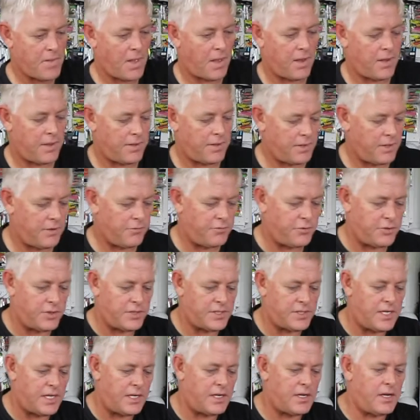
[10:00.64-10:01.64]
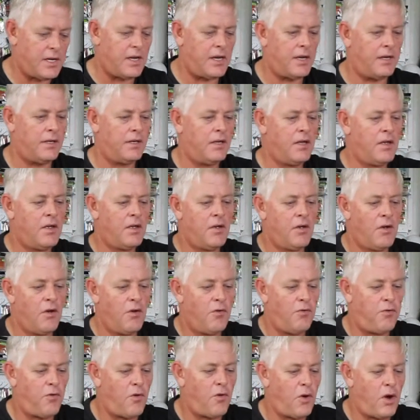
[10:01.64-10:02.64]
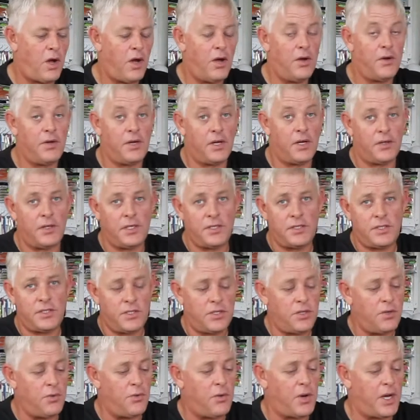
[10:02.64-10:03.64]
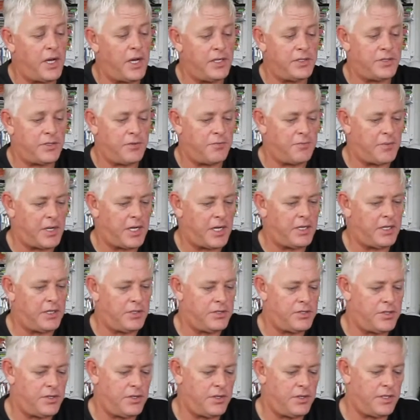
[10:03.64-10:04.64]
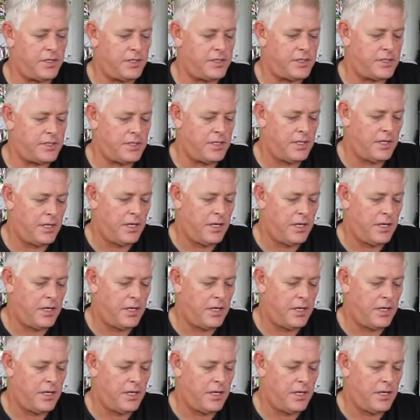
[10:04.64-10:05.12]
And then for the sinker line, 4-0. Now there's two ways of making sure this